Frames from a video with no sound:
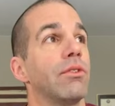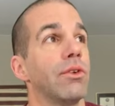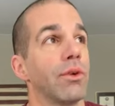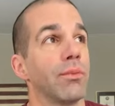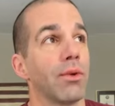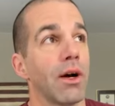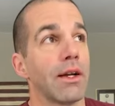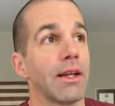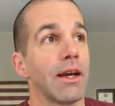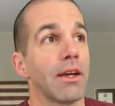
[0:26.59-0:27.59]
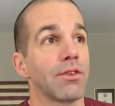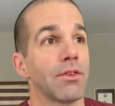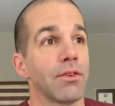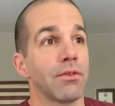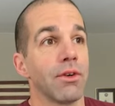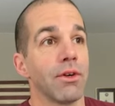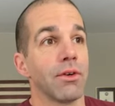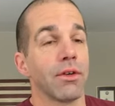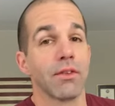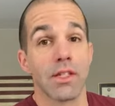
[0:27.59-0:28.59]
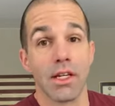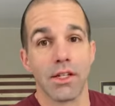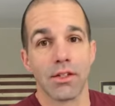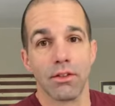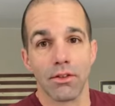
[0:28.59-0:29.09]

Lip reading: doing broadcasts for the Rogue Invitational